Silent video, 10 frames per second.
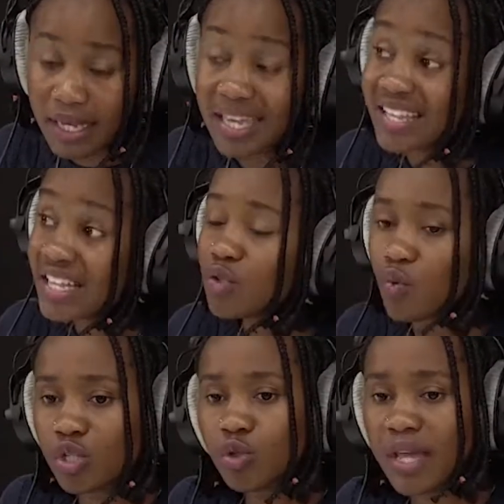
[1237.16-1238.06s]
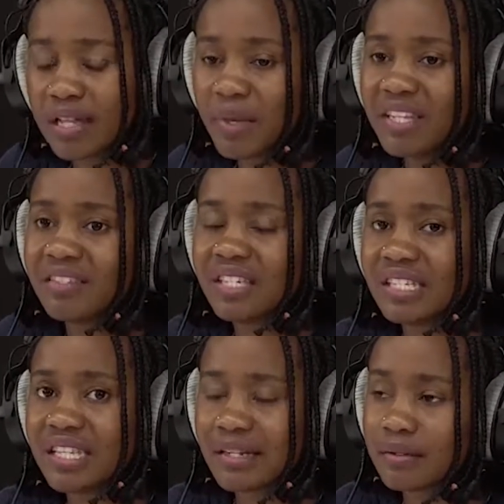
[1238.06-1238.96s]
Kenyans want to help. It's
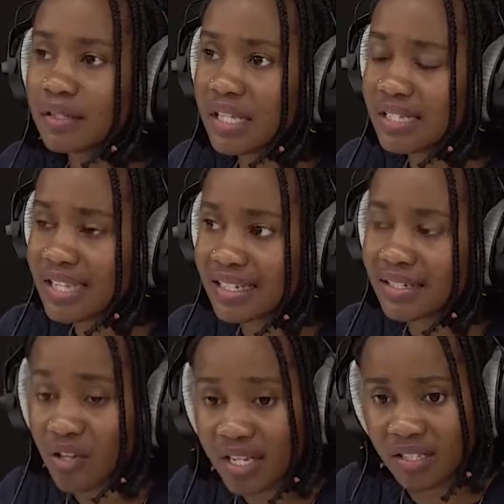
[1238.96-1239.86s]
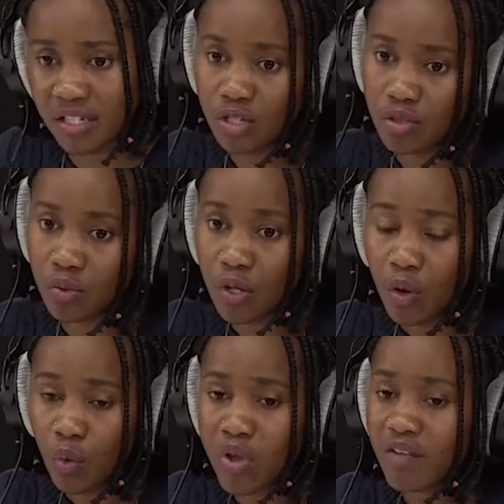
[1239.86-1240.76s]
just that there's that trust issue.
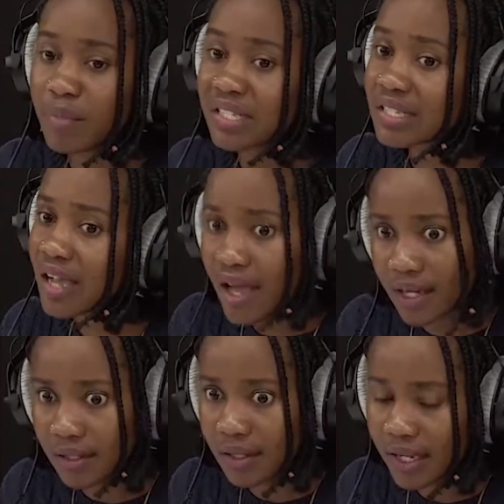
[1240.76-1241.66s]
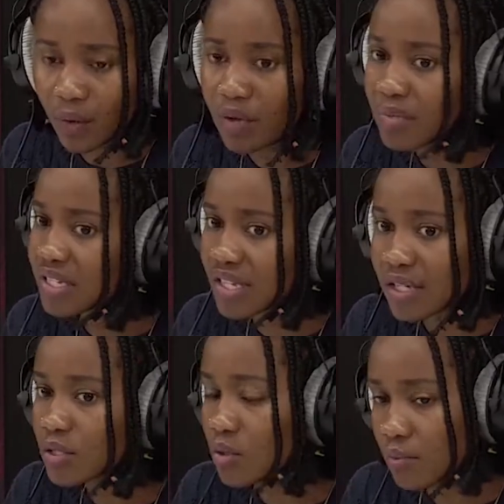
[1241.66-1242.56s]
We have been scared. Mm. Like, we have been
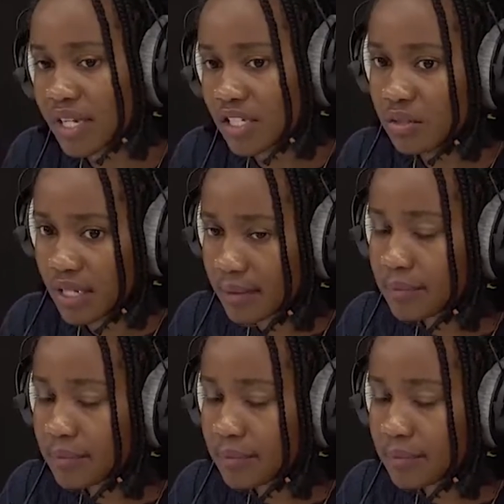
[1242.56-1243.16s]
scared so much. Yeah.